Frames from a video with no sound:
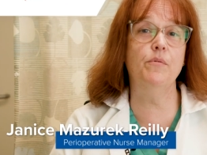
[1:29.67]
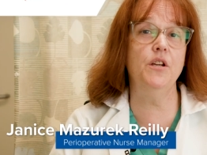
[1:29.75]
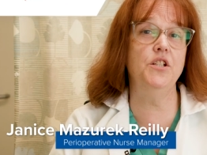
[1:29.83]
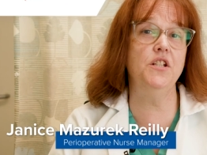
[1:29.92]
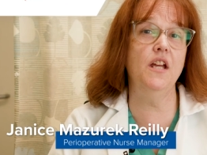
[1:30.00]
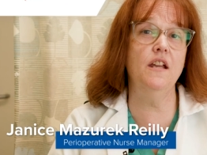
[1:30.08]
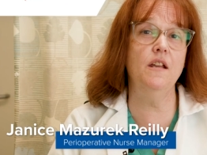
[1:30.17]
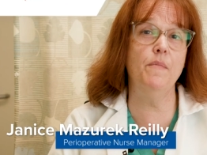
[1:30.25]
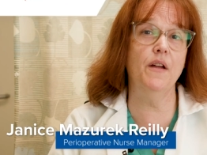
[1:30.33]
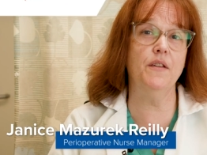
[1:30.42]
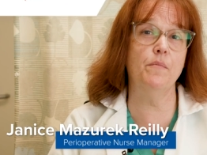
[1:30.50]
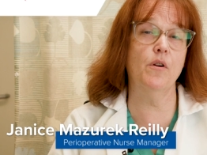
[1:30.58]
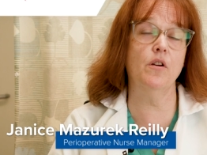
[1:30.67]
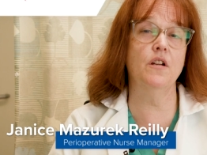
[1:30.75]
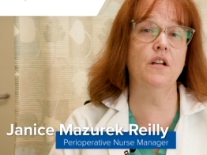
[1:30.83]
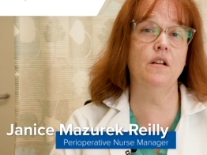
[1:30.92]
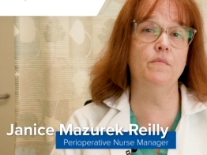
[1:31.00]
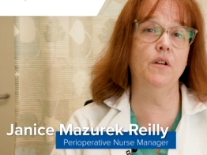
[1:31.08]
appreciated about the
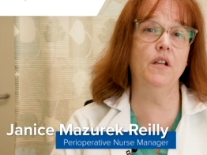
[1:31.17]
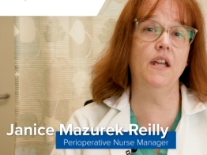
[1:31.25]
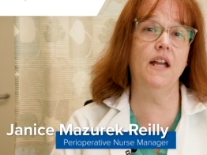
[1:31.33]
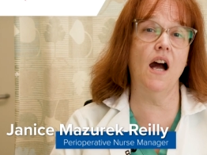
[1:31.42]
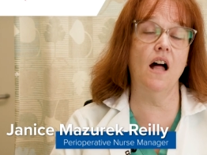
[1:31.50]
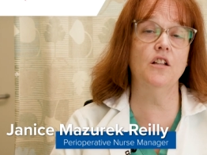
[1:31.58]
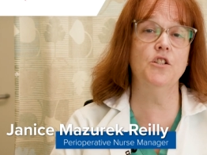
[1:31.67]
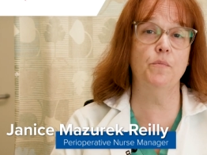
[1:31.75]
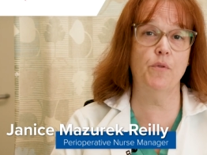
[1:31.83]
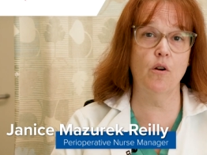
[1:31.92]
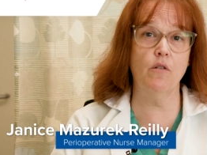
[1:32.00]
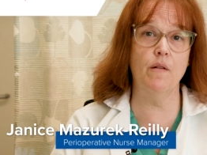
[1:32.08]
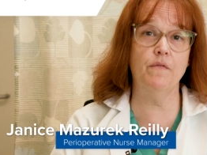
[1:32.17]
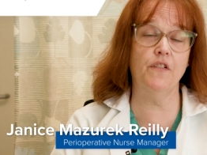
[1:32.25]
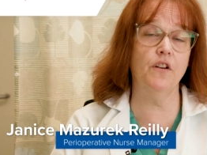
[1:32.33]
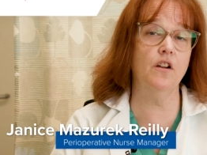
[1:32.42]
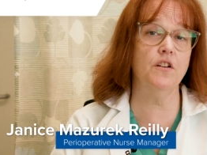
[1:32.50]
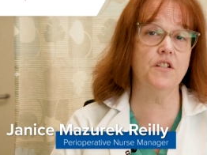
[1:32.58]
Bergen Community College program
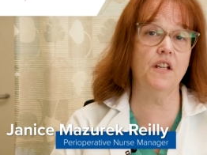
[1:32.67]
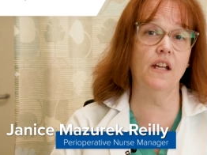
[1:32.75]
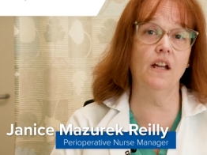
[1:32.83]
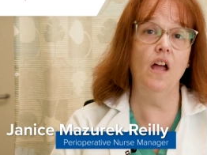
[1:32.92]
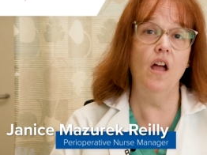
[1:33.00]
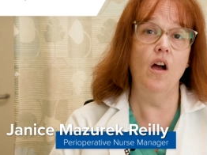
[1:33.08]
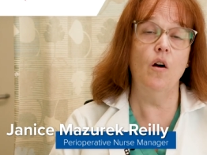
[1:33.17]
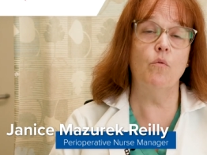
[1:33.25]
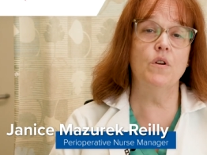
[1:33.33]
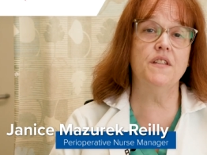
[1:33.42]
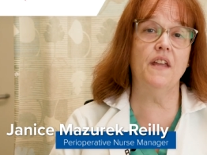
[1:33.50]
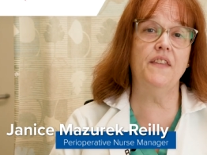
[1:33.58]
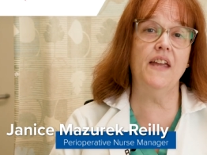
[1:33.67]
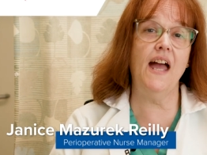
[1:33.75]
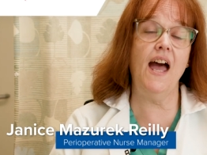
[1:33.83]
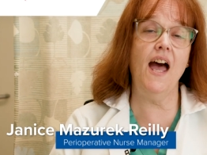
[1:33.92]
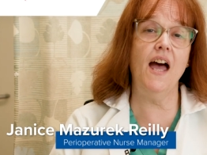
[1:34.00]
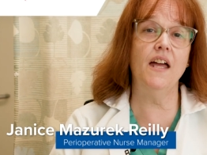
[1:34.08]
for nursing was that they
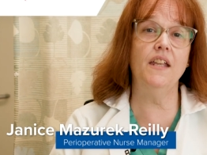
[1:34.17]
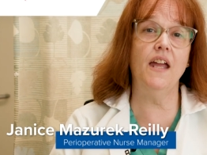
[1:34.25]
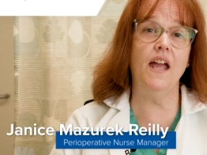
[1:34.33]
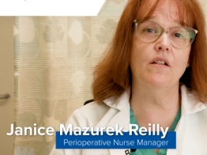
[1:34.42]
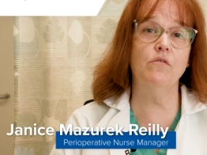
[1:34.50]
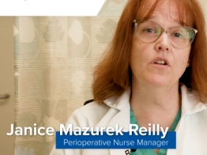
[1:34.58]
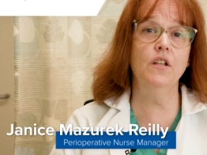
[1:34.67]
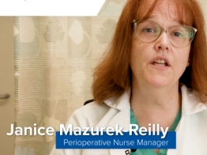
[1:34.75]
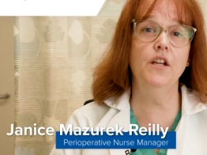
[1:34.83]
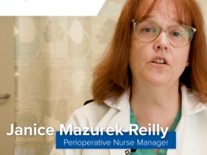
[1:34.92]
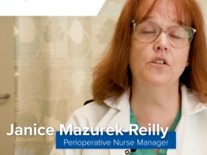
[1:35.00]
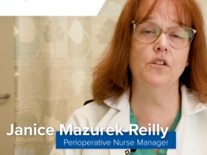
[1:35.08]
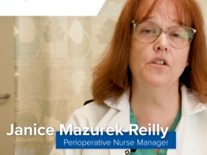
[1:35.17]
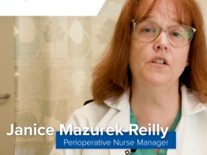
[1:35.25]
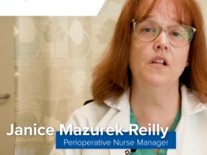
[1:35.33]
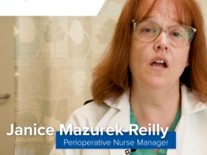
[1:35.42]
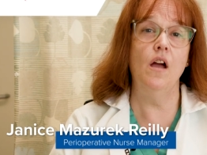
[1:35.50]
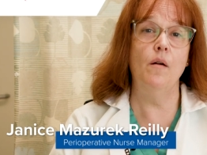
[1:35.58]
had a really good